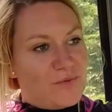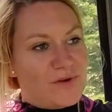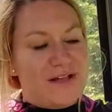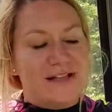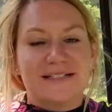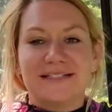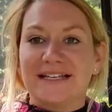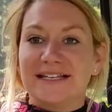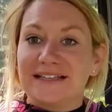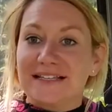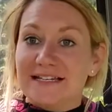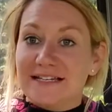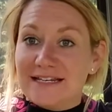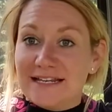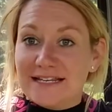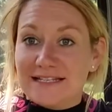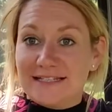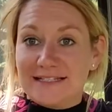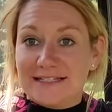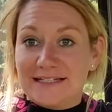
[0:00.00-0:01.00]
was like the
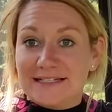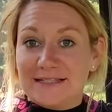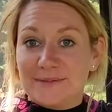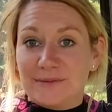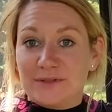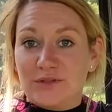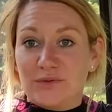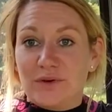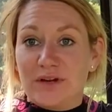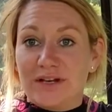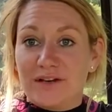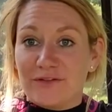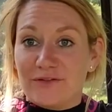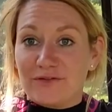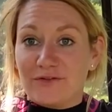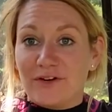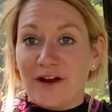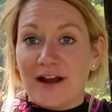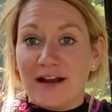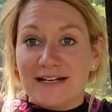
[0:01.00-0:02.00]
distance between your
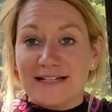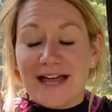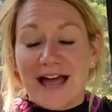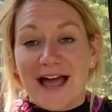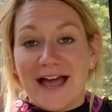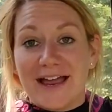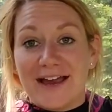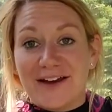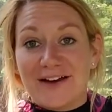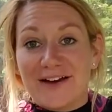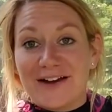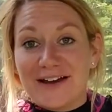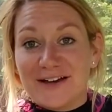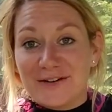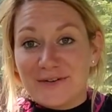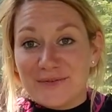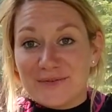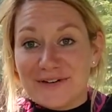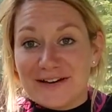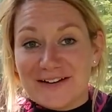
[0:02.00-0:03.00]
front tire and
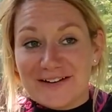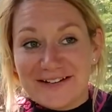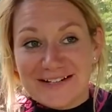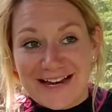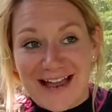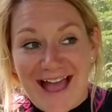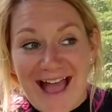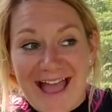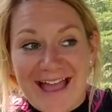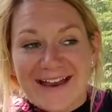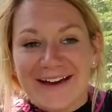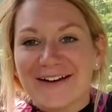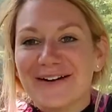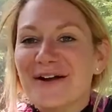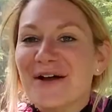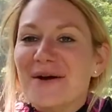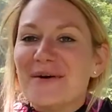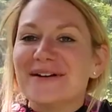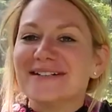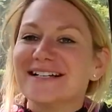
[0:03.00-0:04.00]
your rear
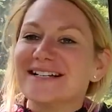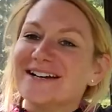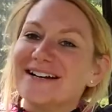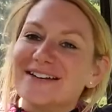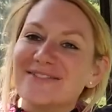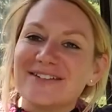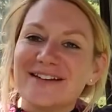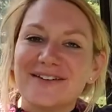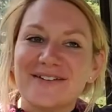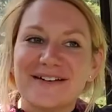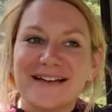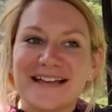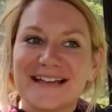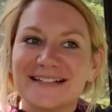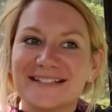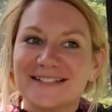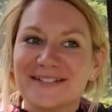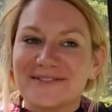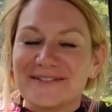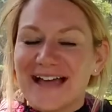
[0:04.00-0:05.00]
tire, which I don't even know what
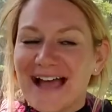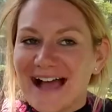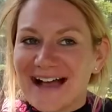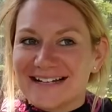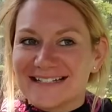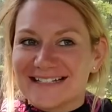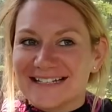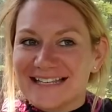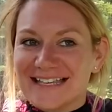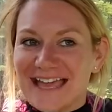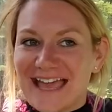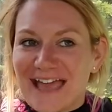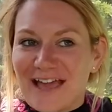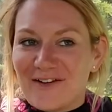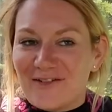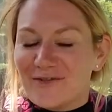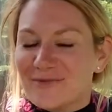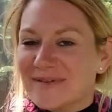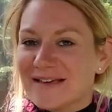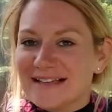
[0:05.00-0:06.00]
answer we actually
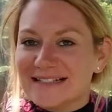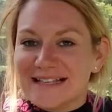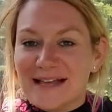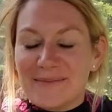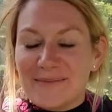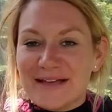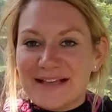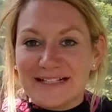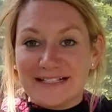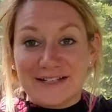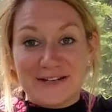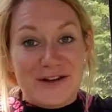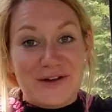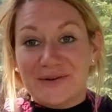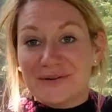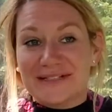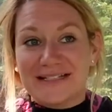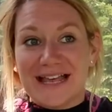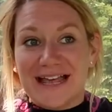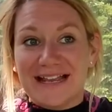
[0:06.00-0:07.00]
gave because that makes
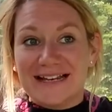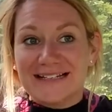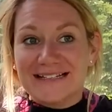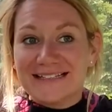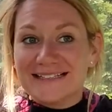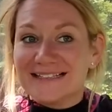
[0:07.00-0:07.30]
no sense.